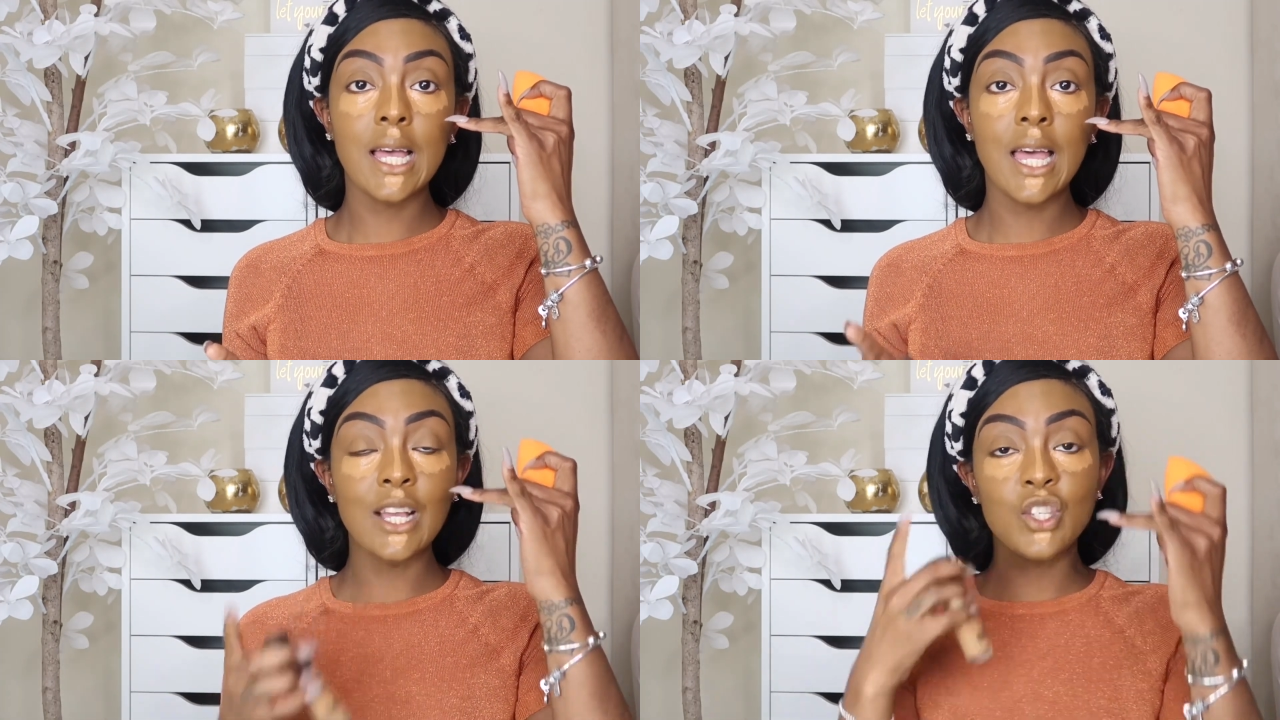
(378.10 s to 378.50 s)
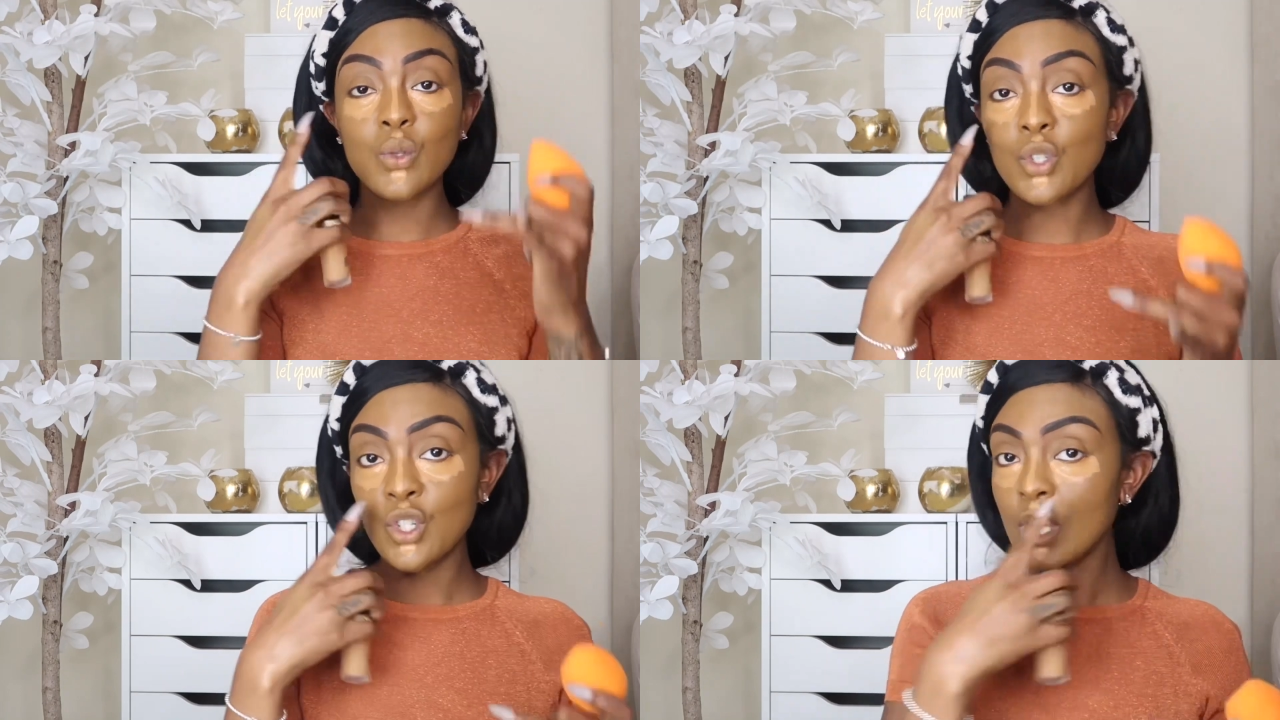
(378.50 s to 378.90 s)
as
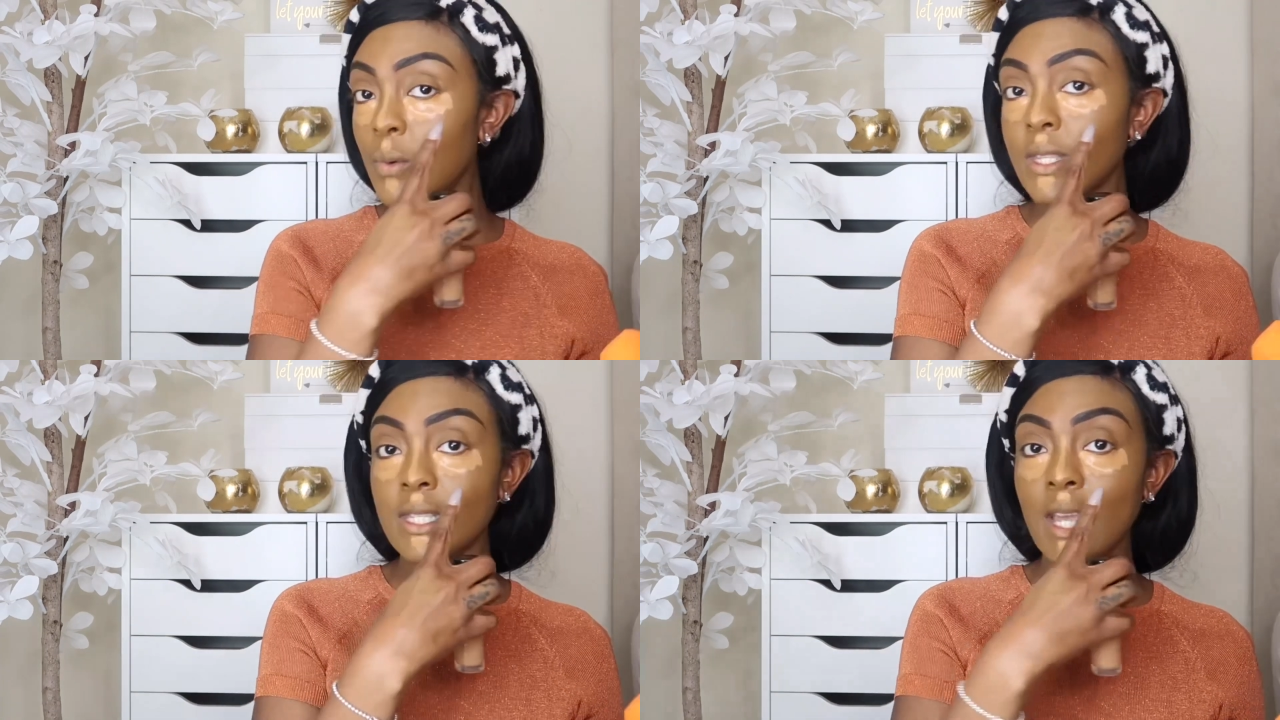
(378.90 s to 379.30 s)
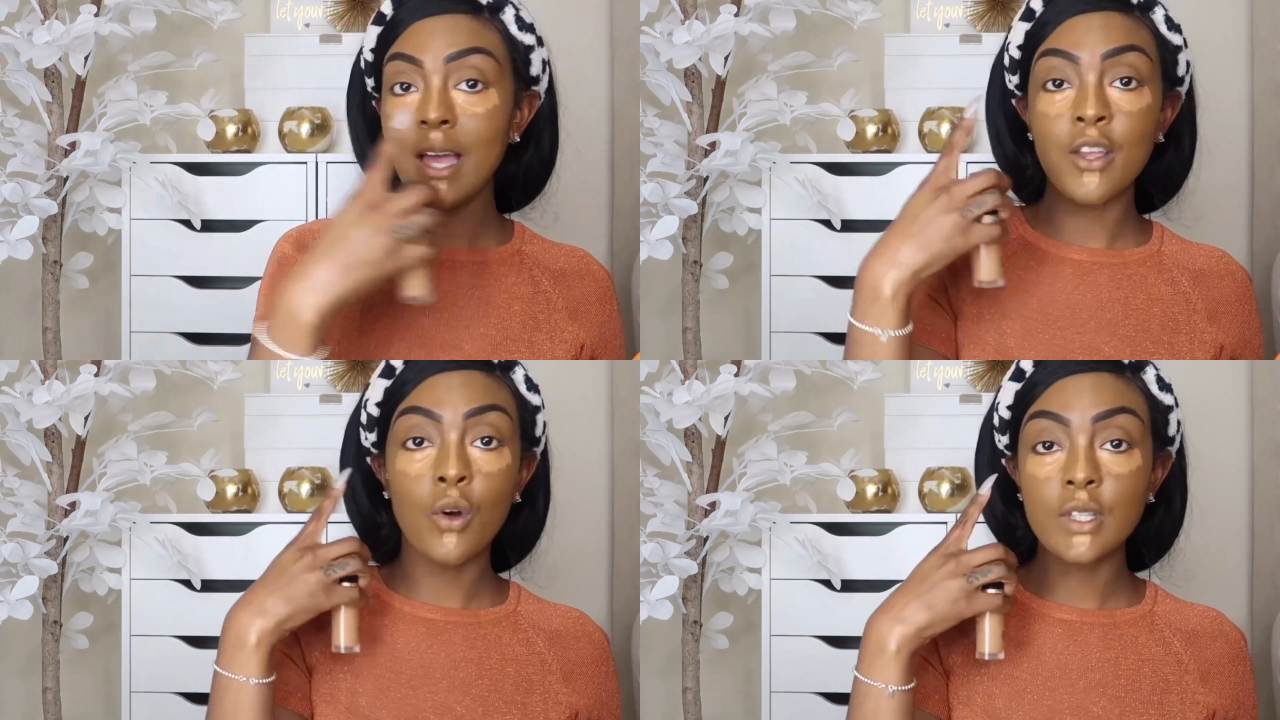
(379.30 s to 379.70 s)
soon as you're done with this
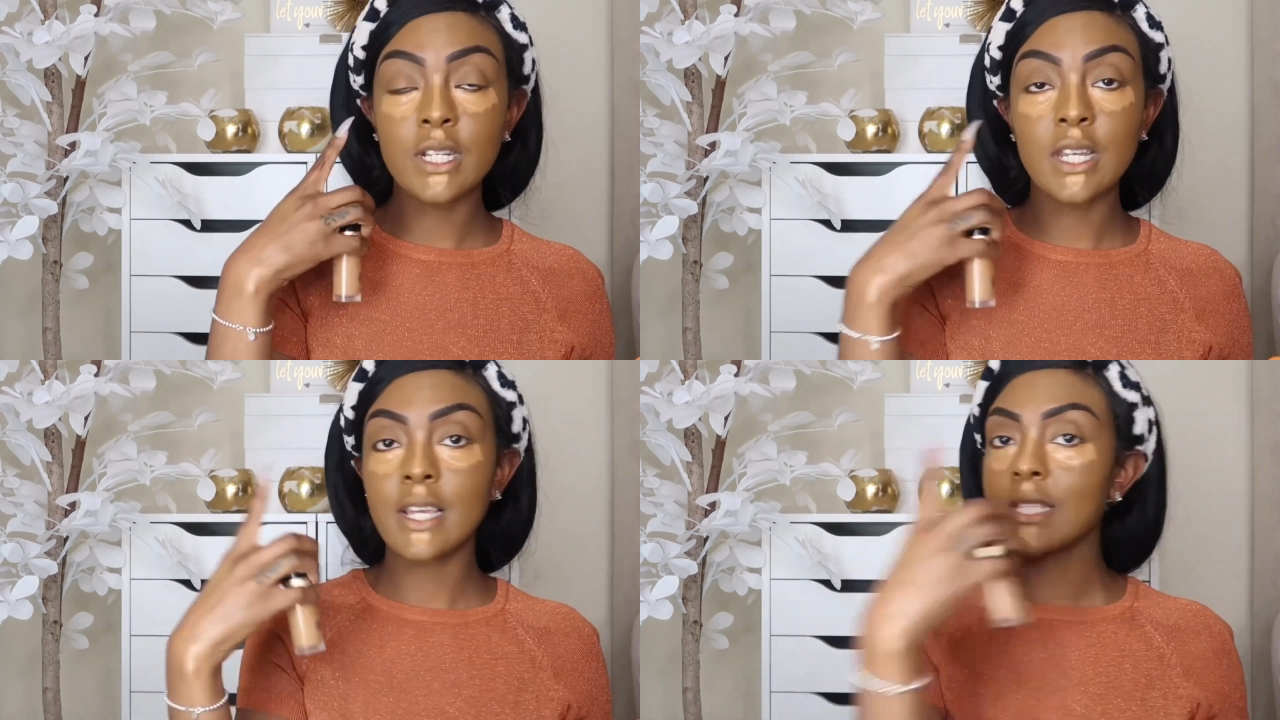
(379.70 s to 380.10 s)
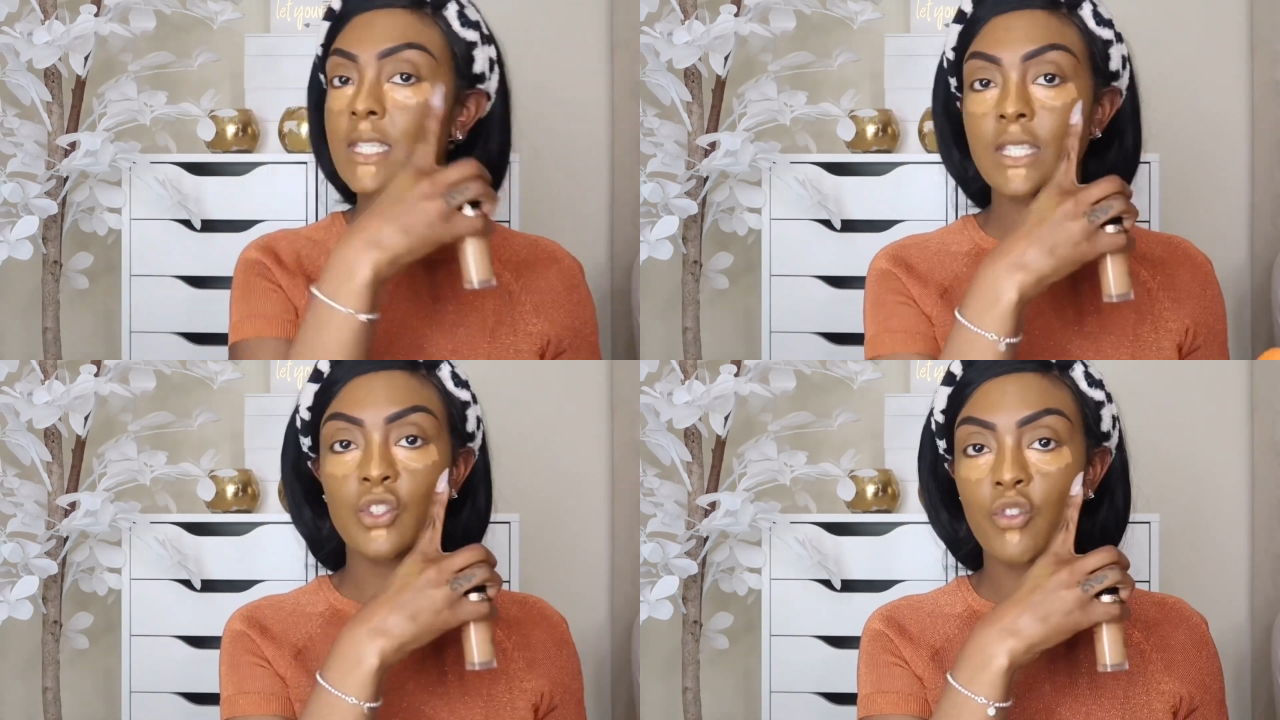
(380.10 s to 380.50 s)
eye, you're on to the next,
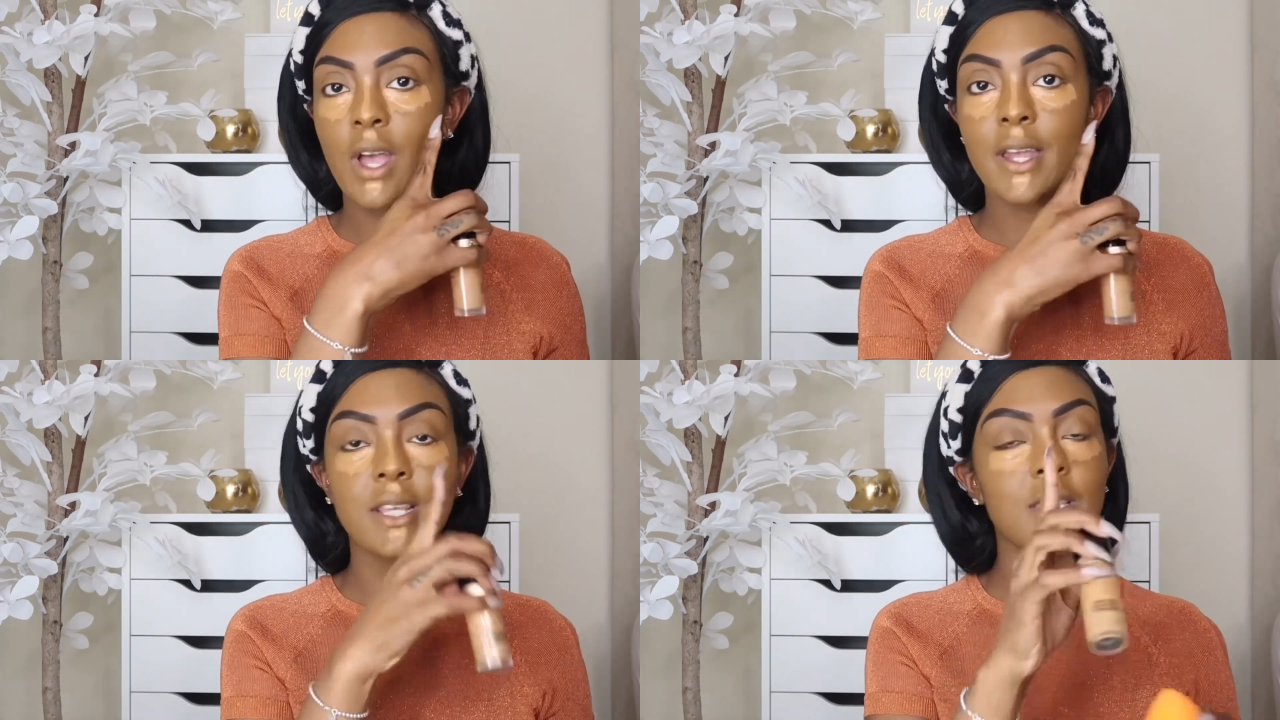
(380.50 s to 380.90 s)
this is dried.